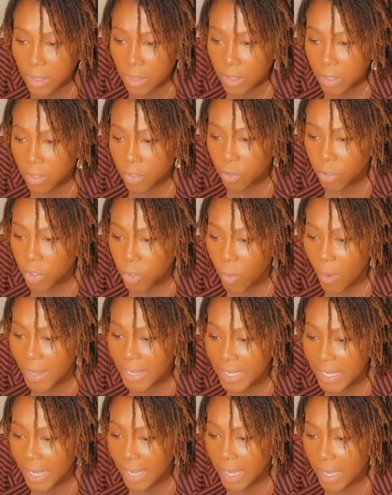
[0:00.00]
So
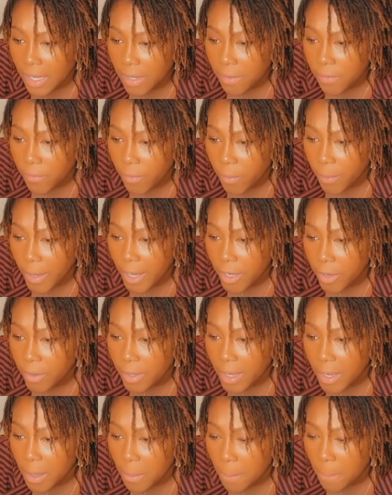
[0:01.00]
28 for
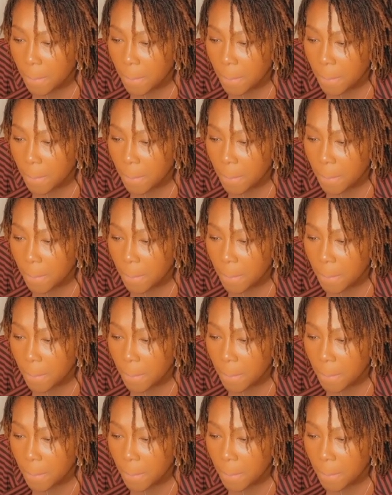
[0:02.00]
biochem.